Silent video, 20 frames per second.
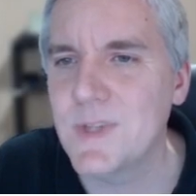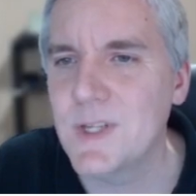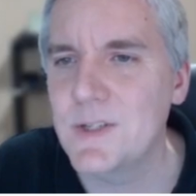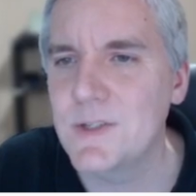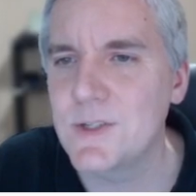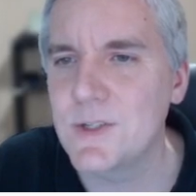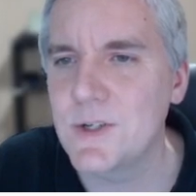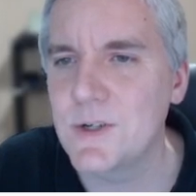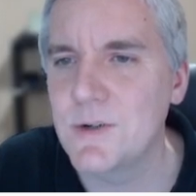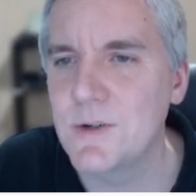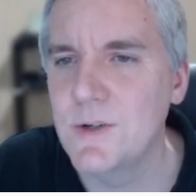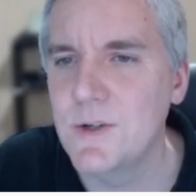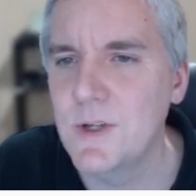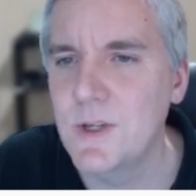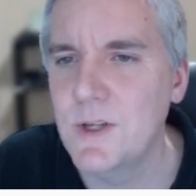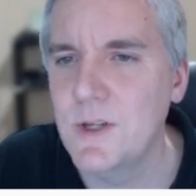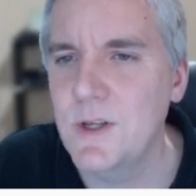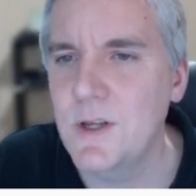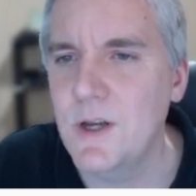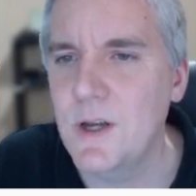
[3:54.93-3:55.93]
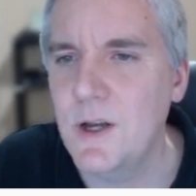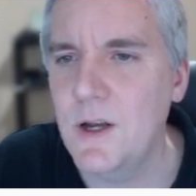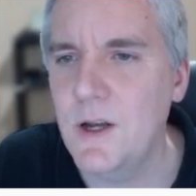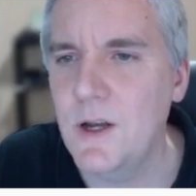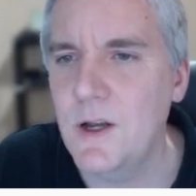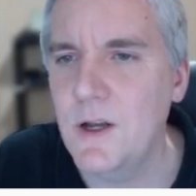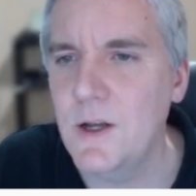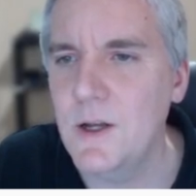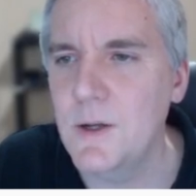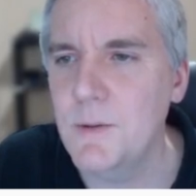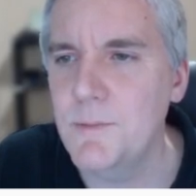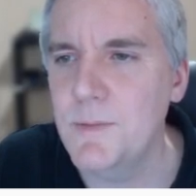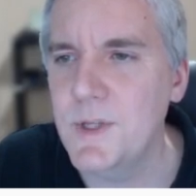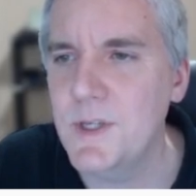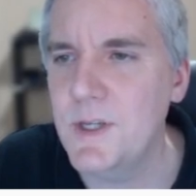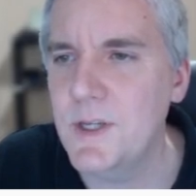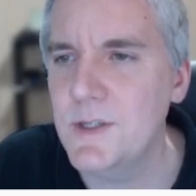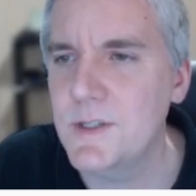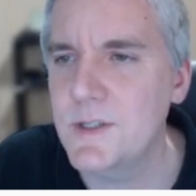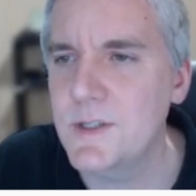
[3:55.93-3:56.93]
So it
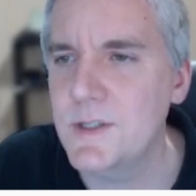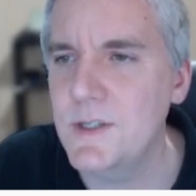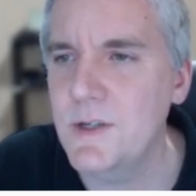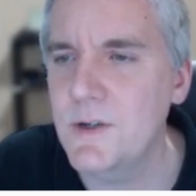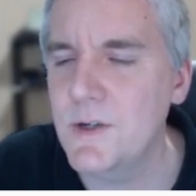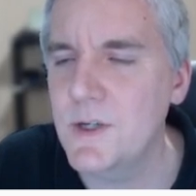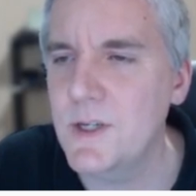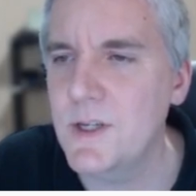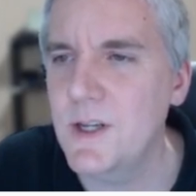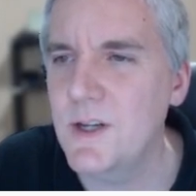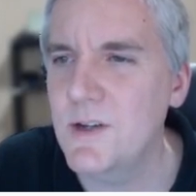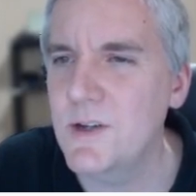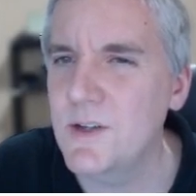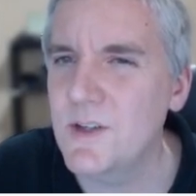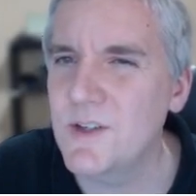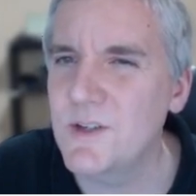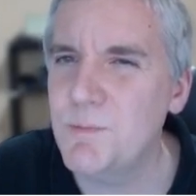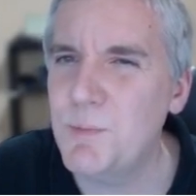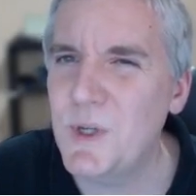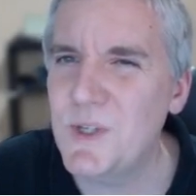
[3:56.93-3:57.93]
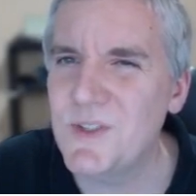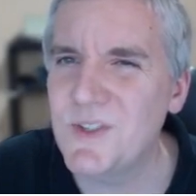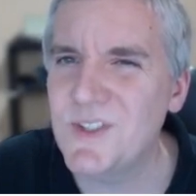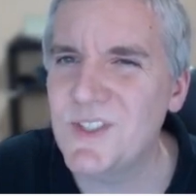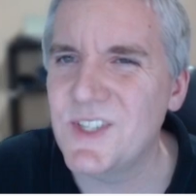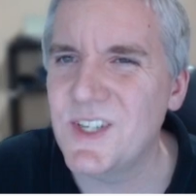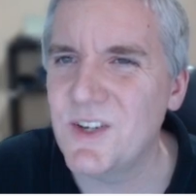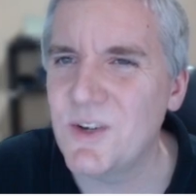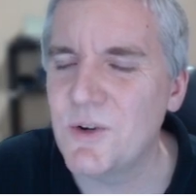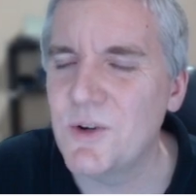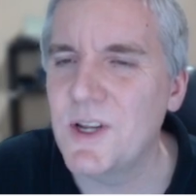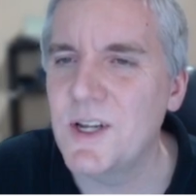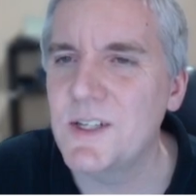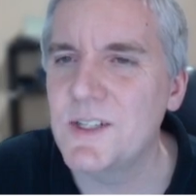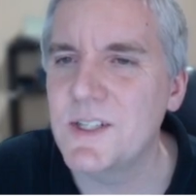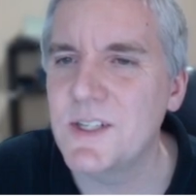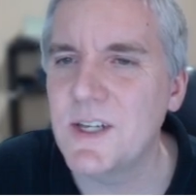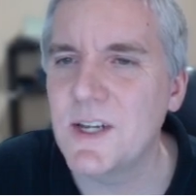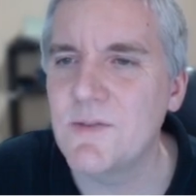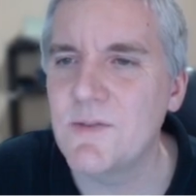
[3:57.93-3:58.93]
gets basically
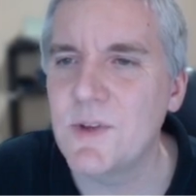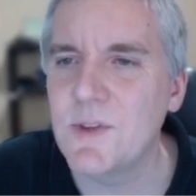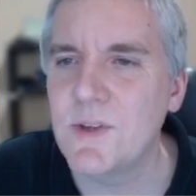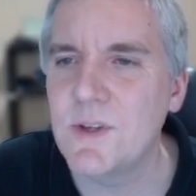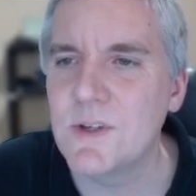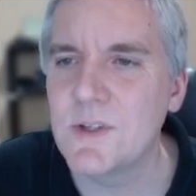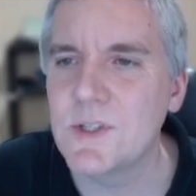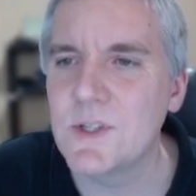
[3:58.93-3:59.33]
synchronizing everything.